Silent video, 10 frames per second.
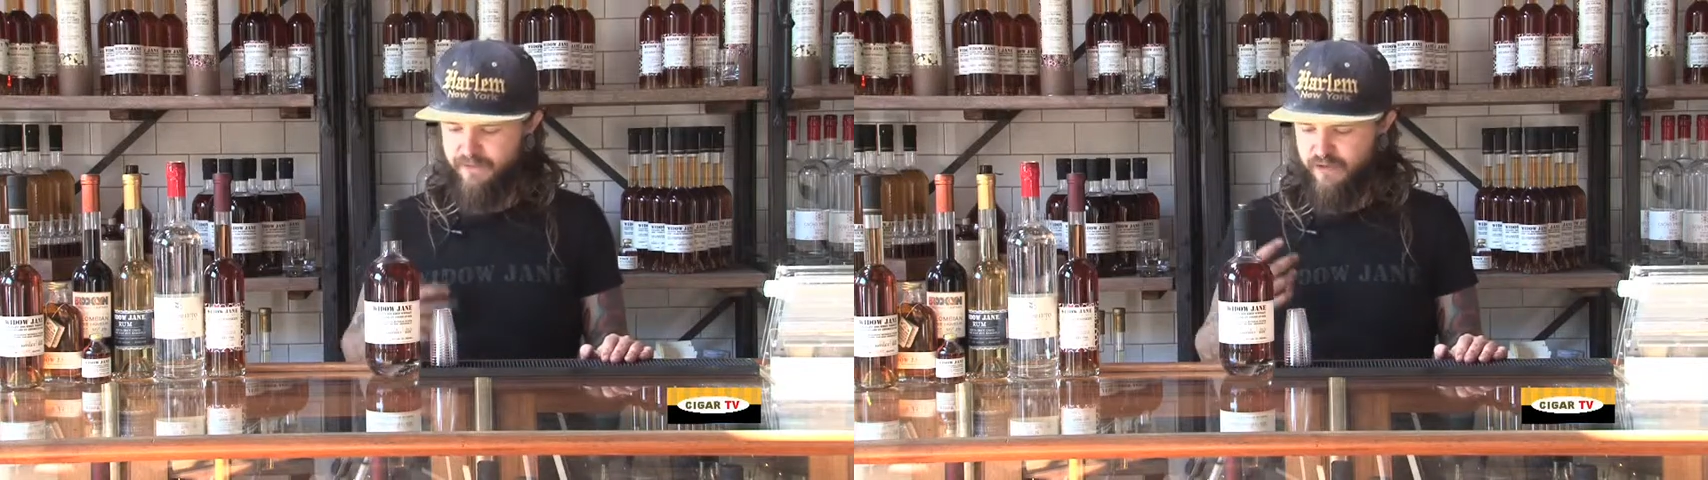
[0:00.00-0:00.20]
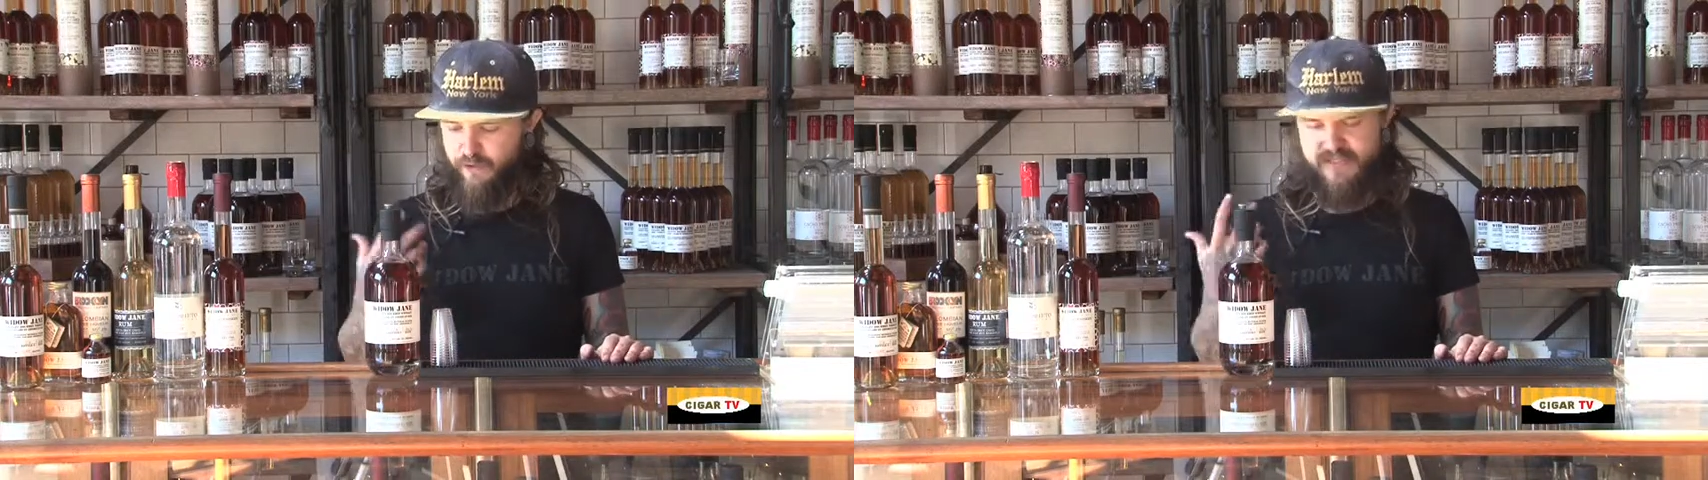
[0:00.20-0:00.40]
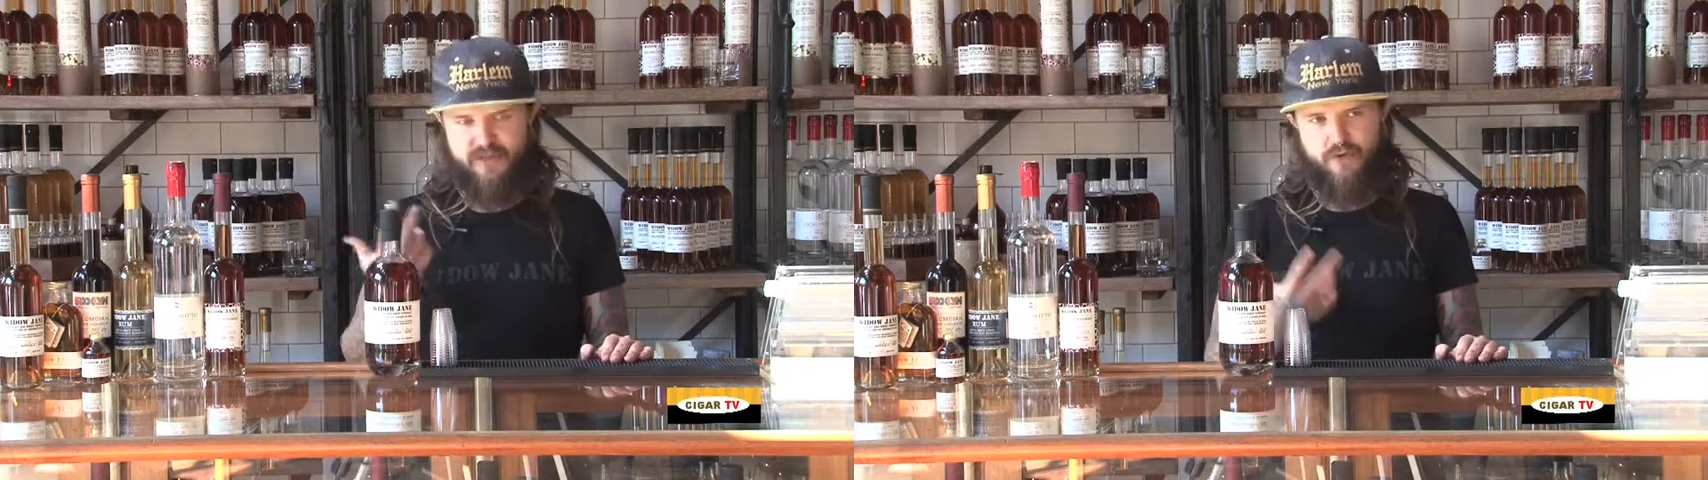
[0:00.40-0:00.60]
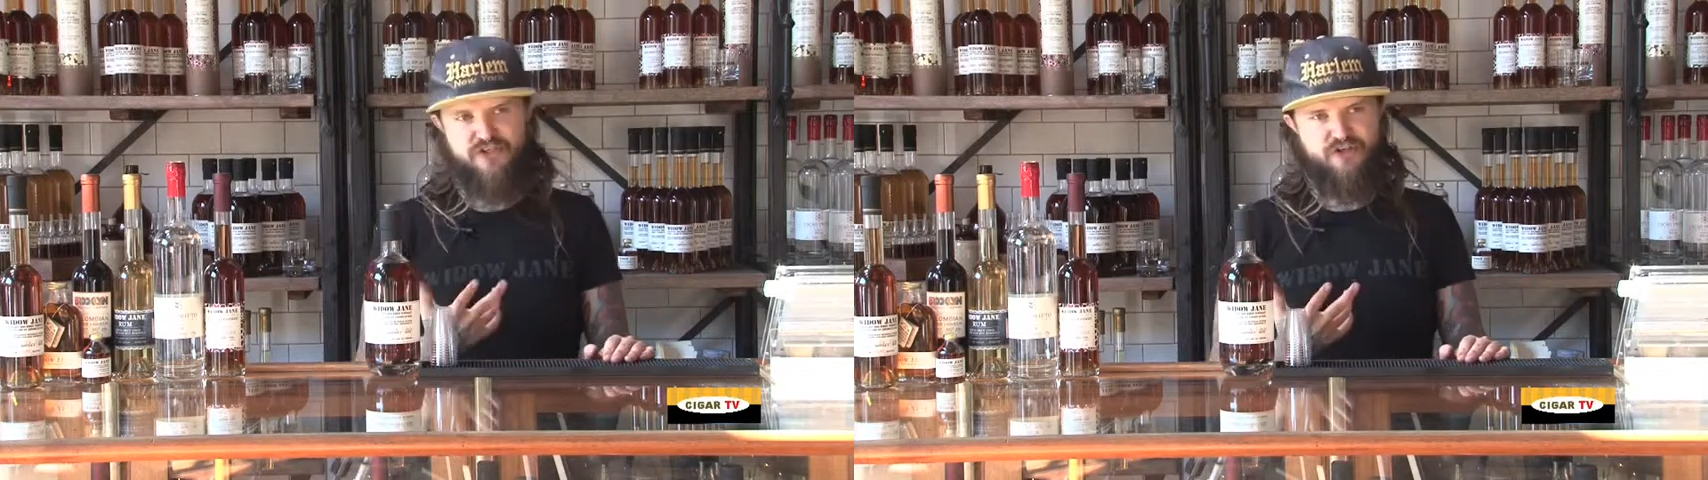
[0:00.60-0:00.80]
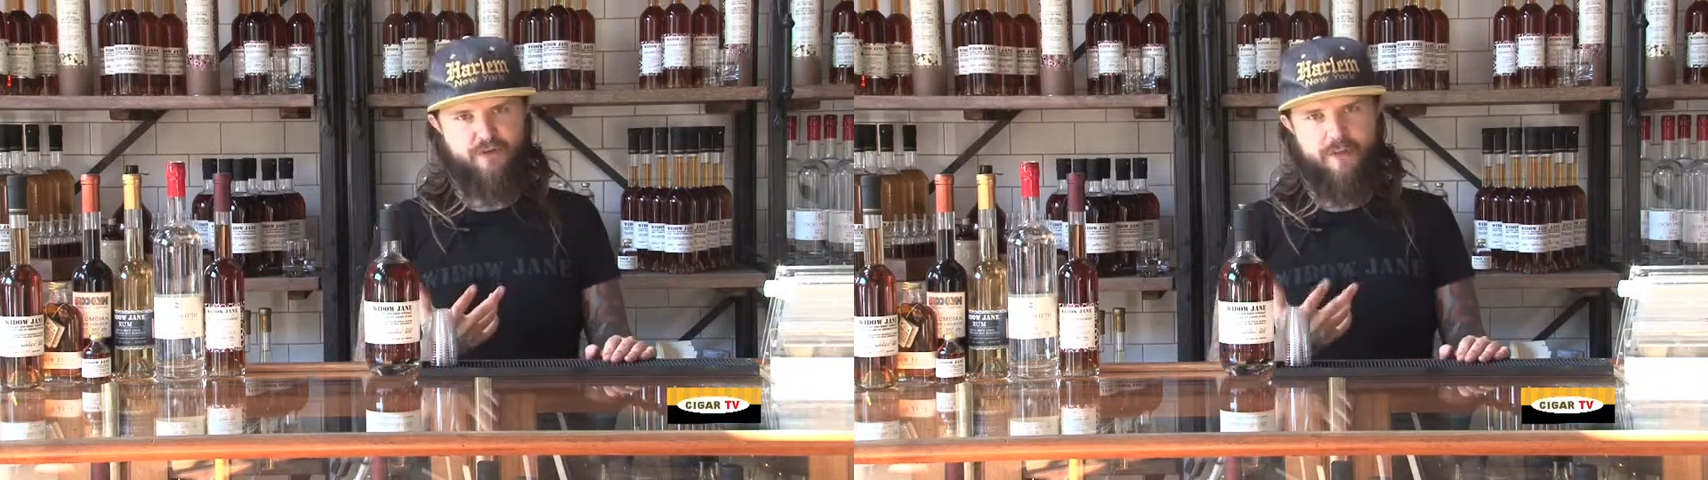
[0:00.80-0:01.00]
You know, we still
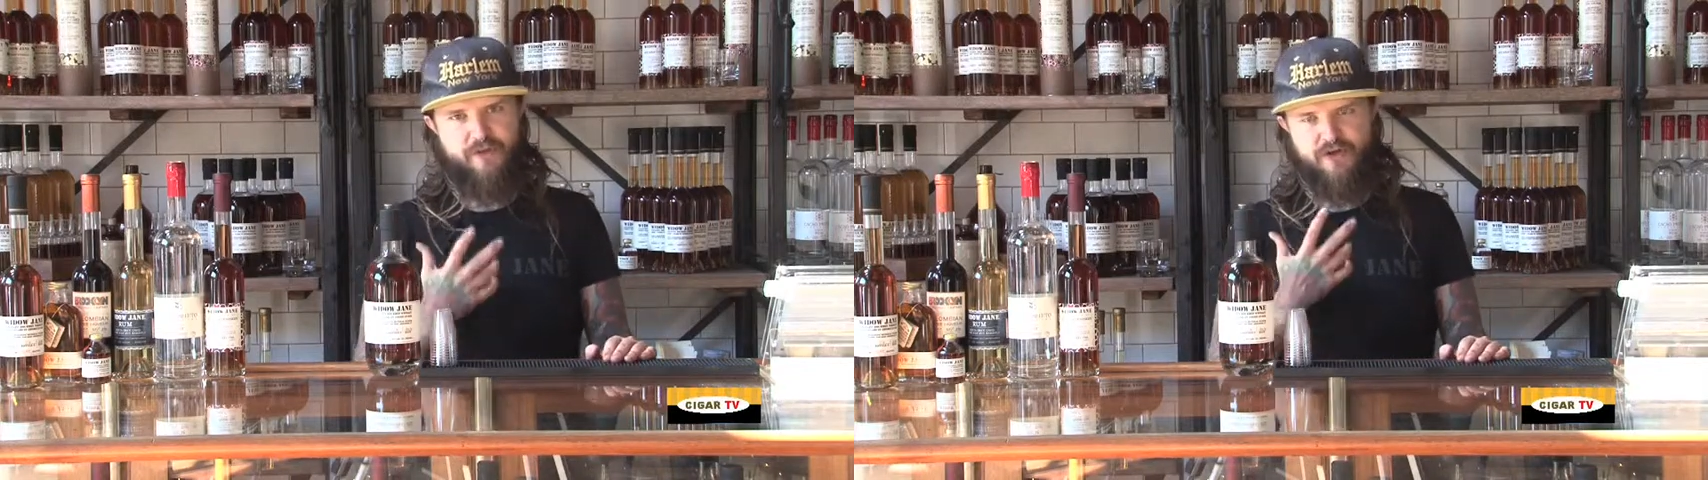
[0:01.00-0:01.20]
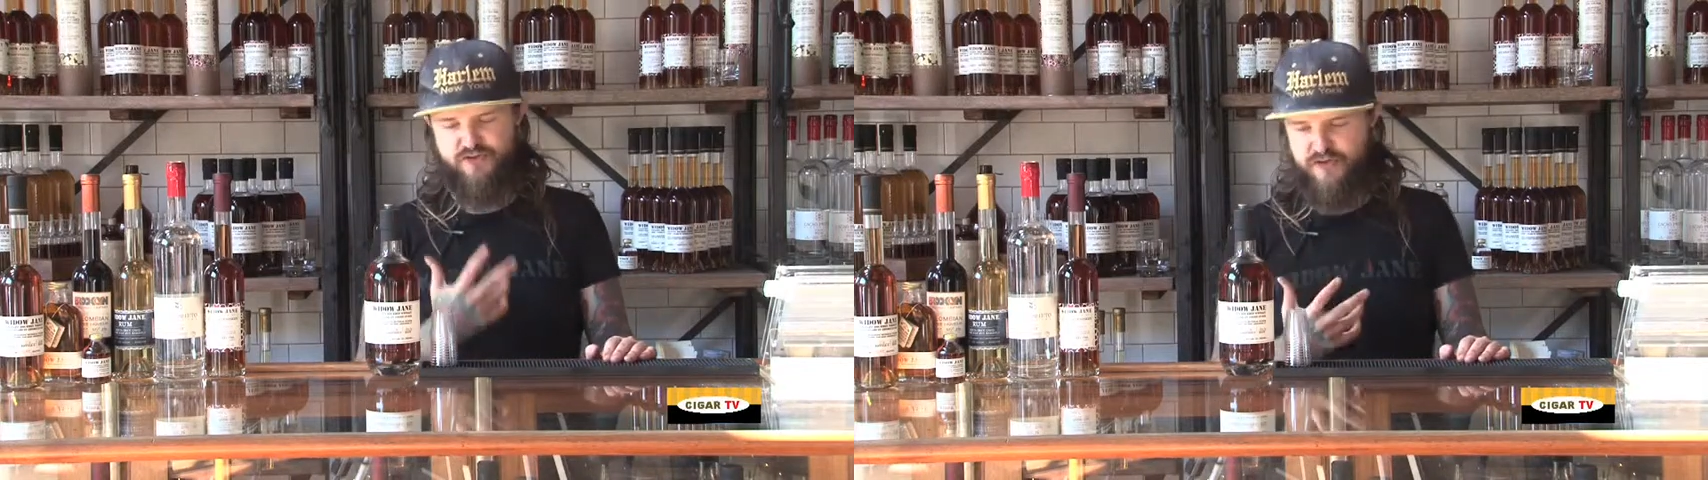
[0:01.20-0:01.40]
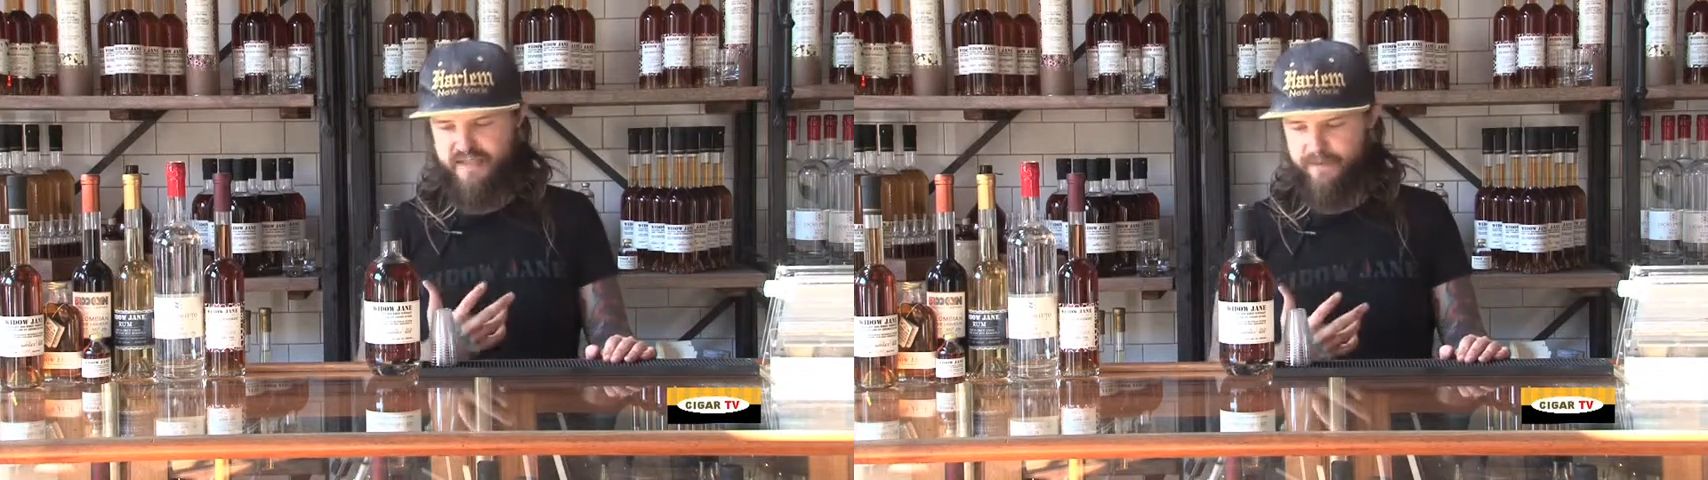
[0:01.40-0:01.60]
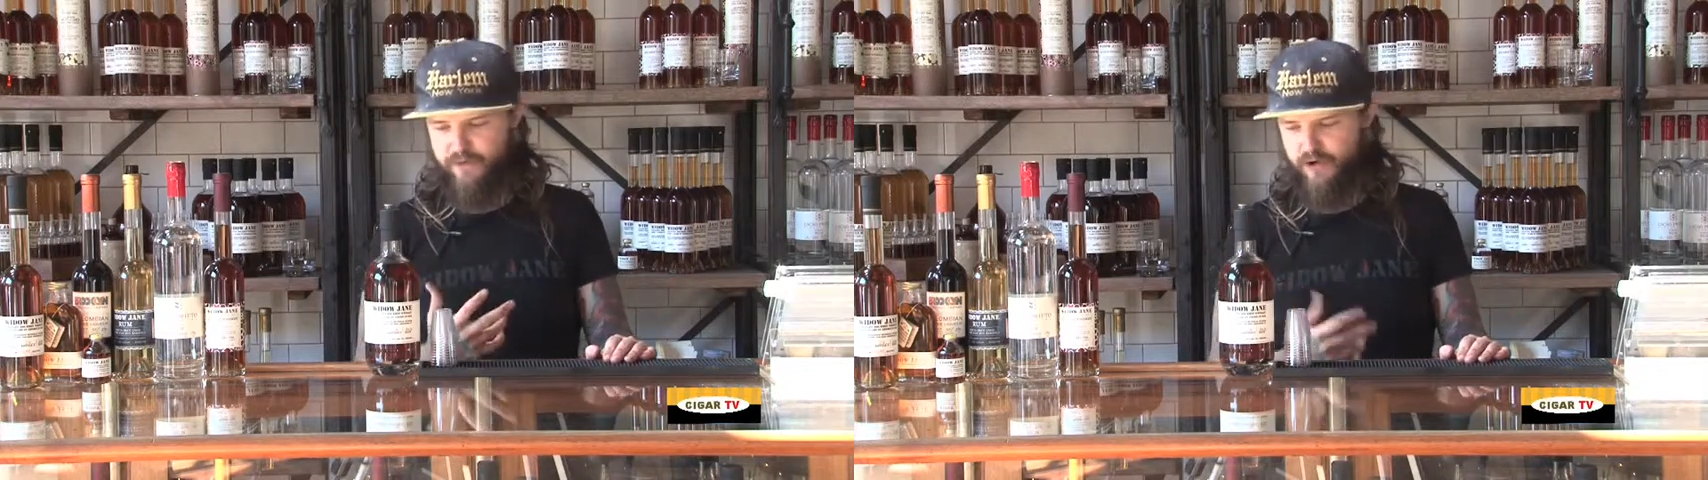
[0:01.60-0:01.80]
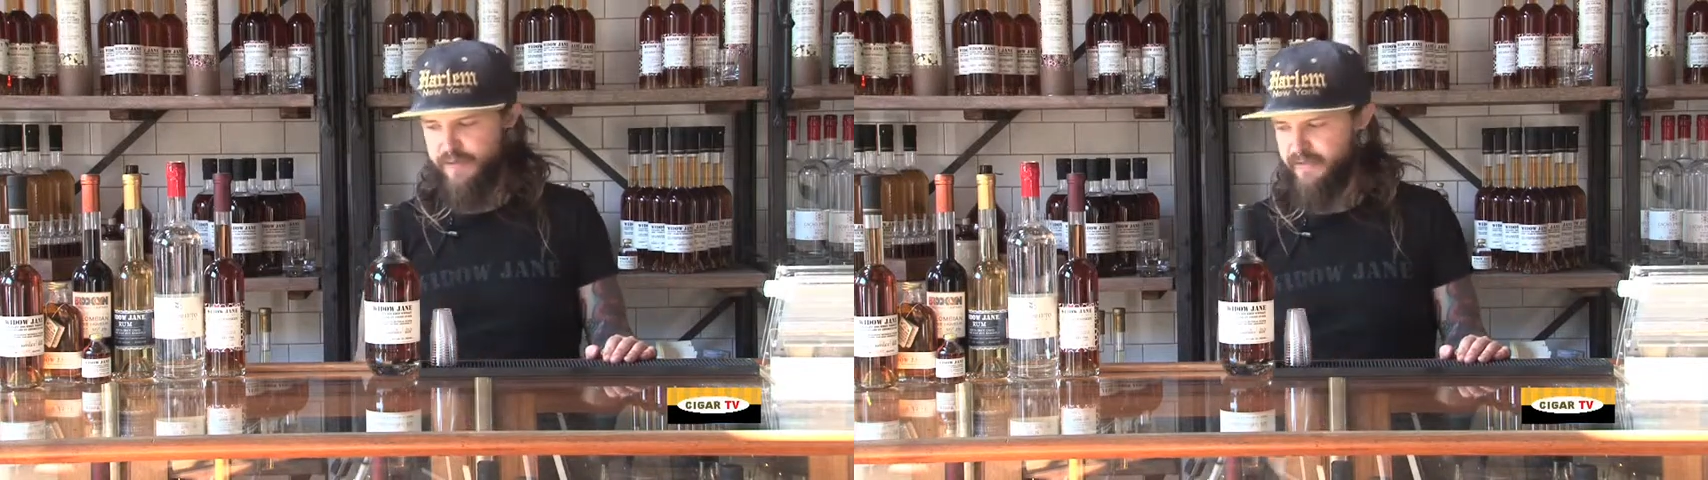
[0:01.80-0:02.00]
want you to remember you're drinking a
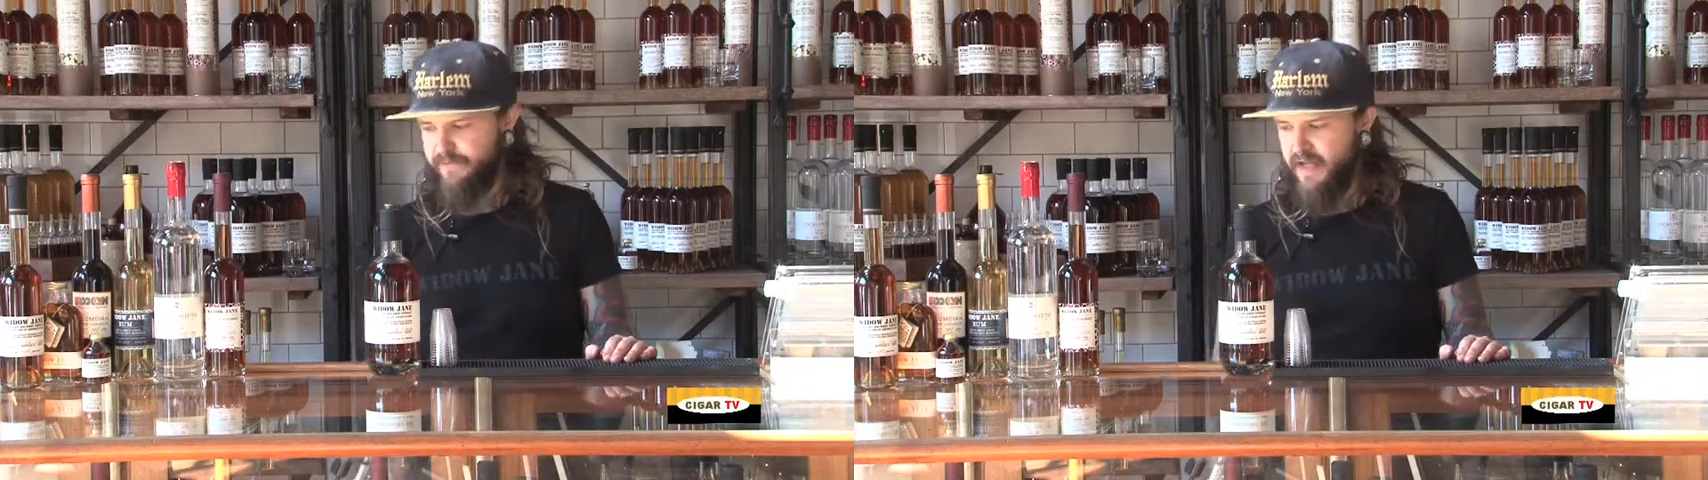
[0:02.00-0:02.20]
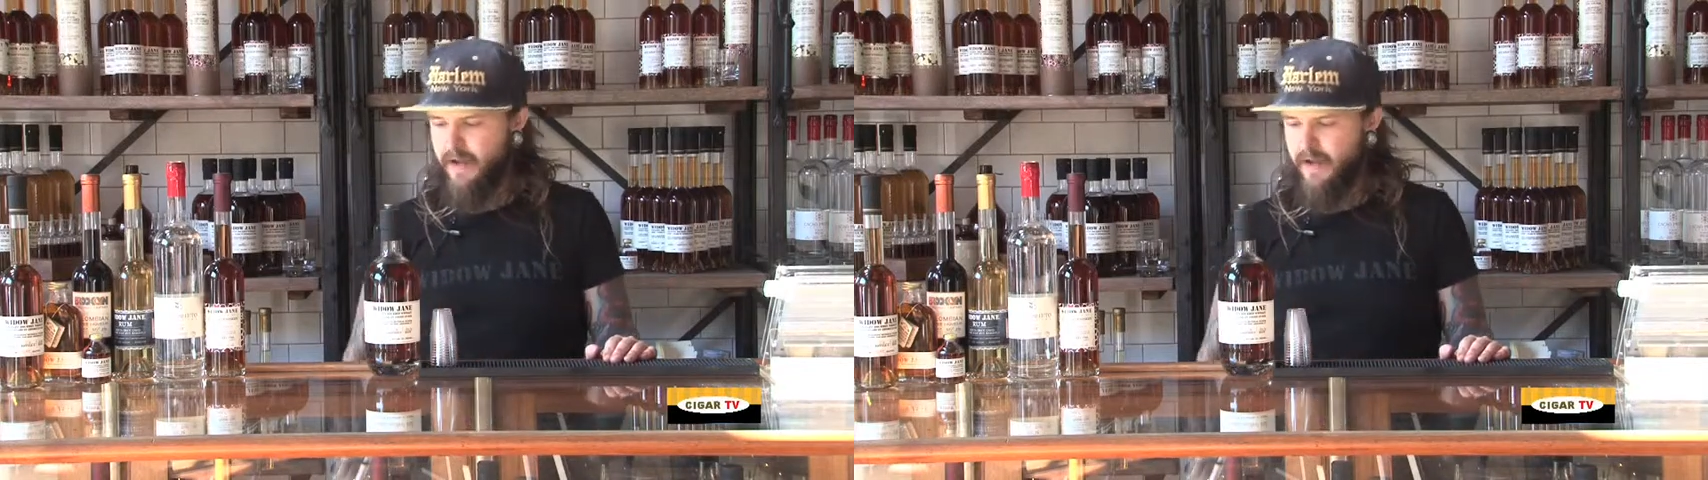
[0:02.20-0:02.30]
bourbon,